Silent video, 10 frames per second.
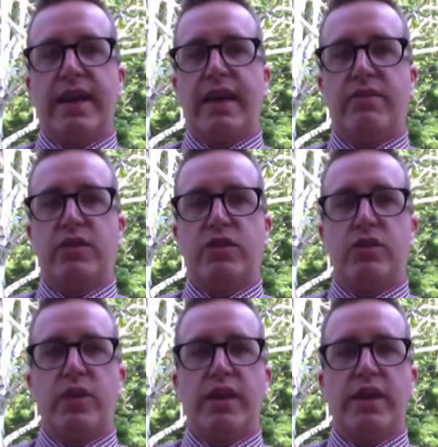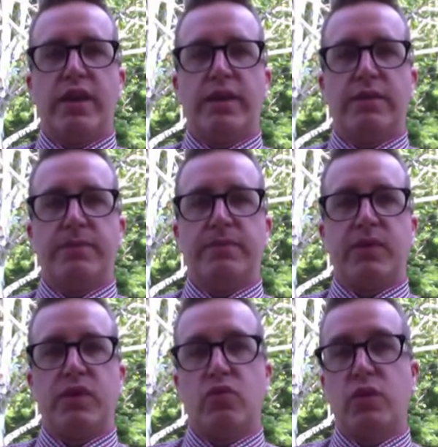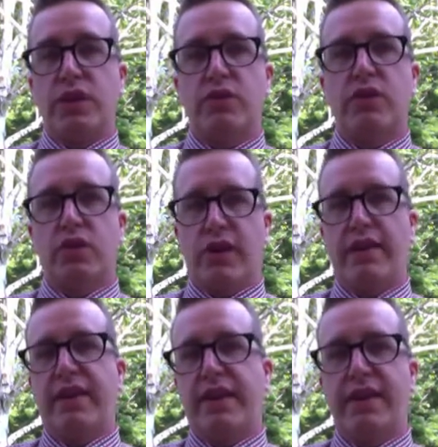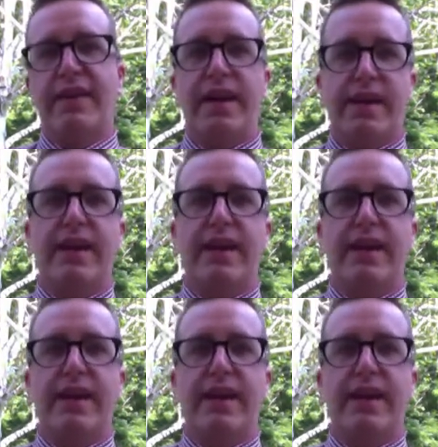have to do any research or anything like that.